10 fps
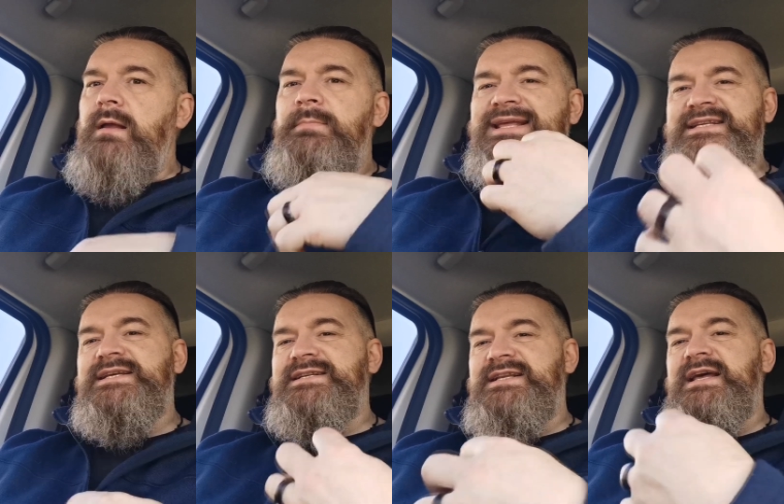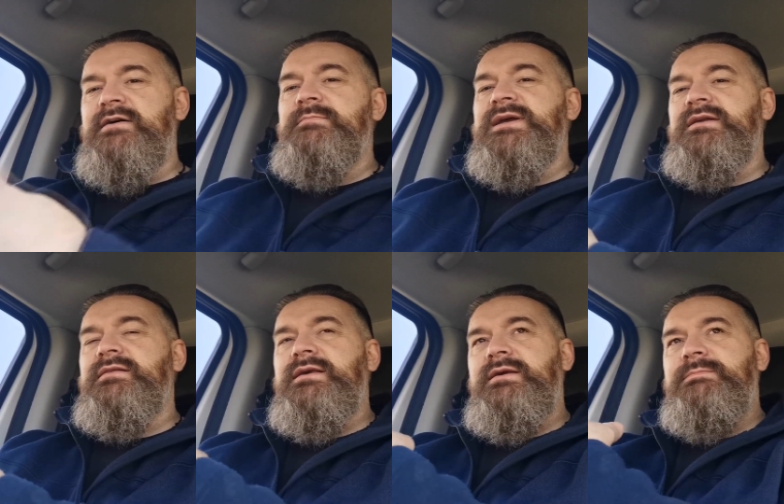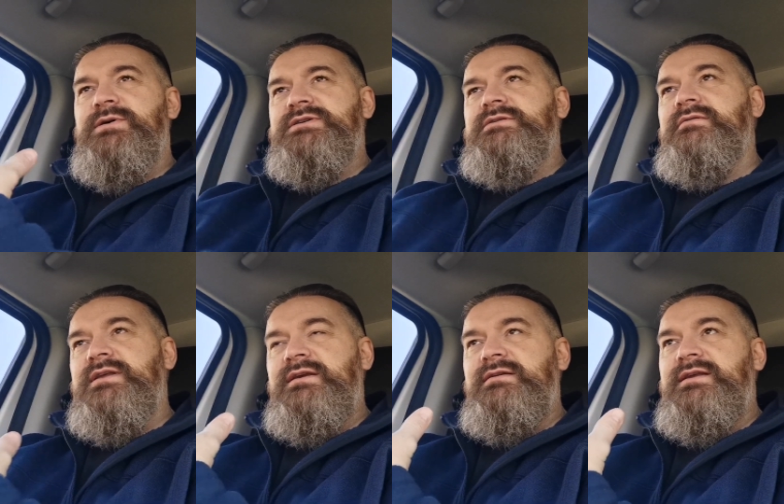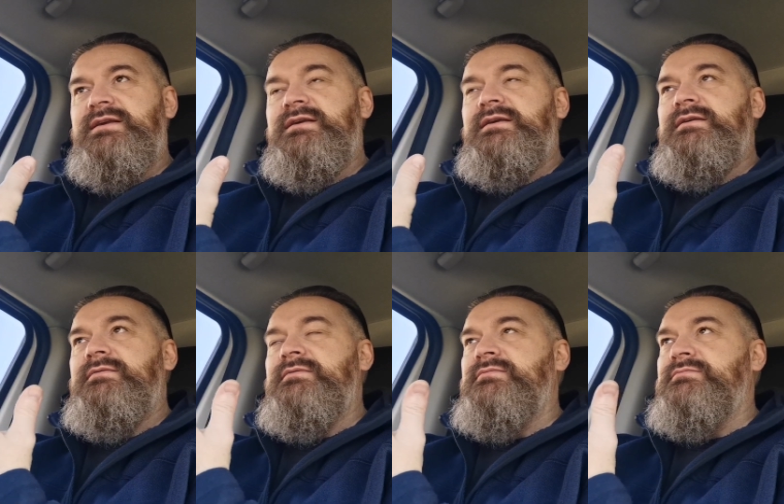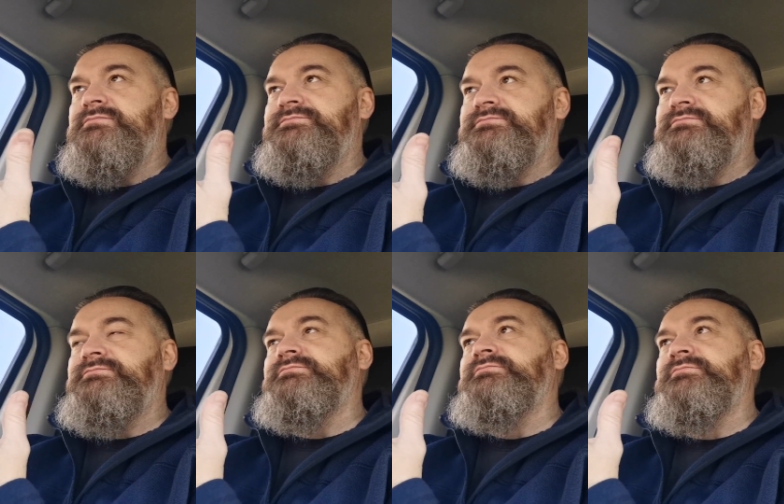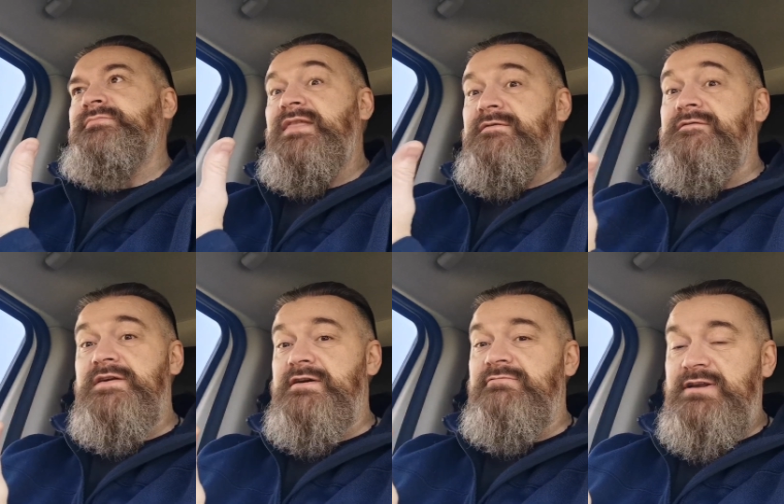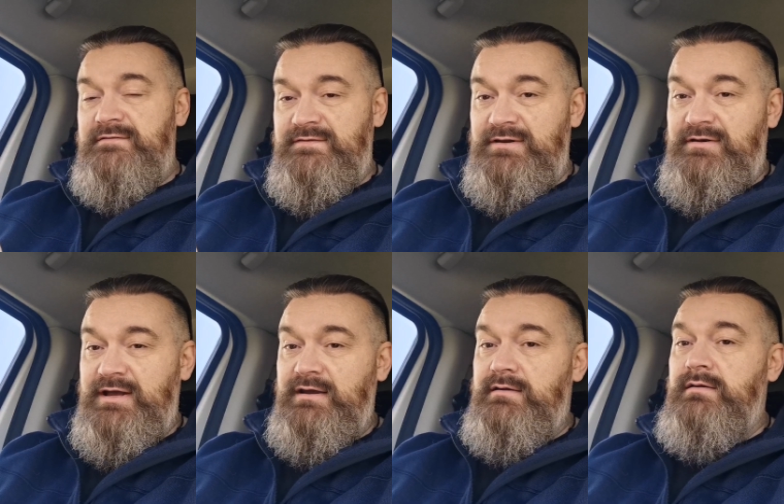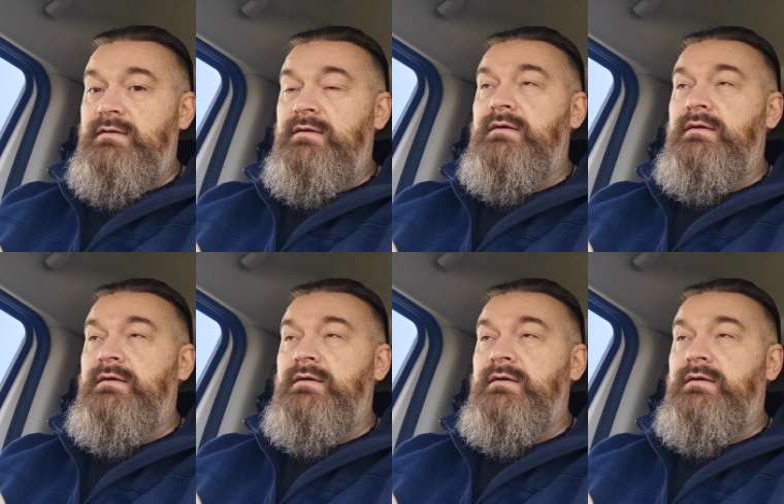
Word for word: but it did allow me the the the the theory, if you like,